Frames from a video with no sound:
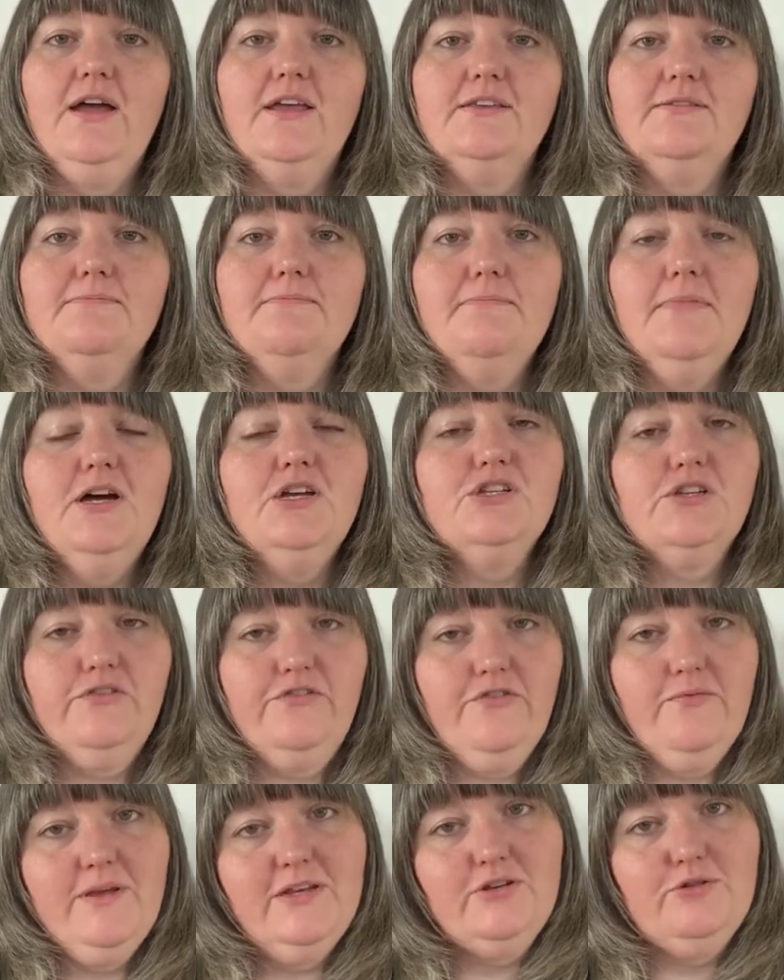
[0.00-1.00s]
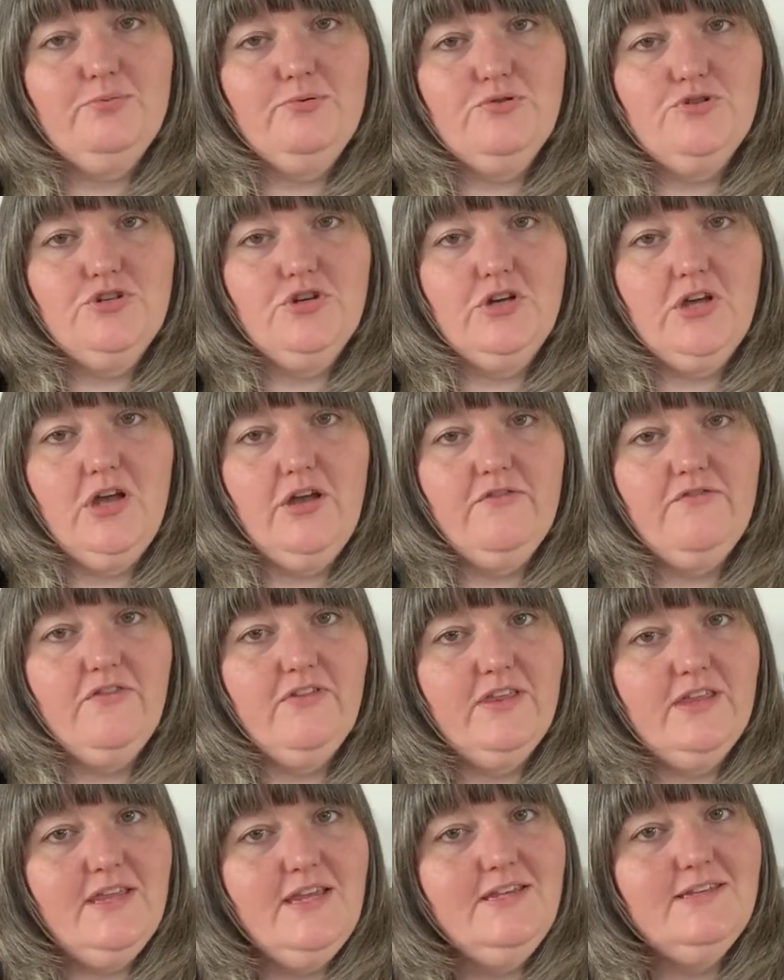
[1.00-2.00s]
as much fermentable sugar
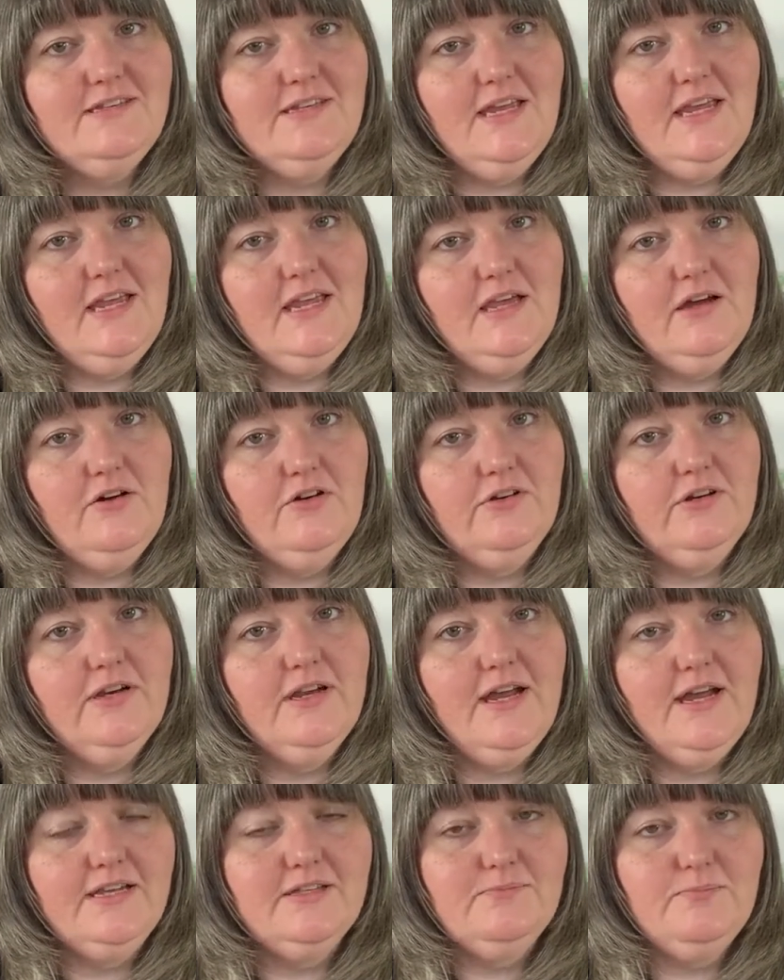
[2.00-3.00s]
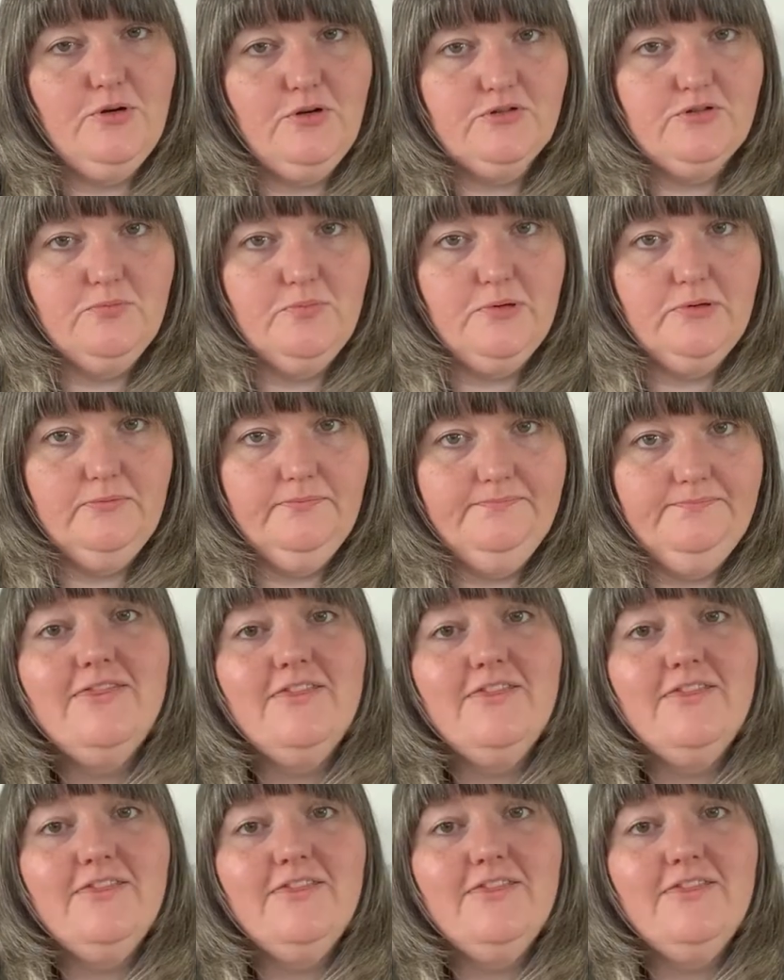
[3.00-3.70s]
for the yeast to eat on as possible.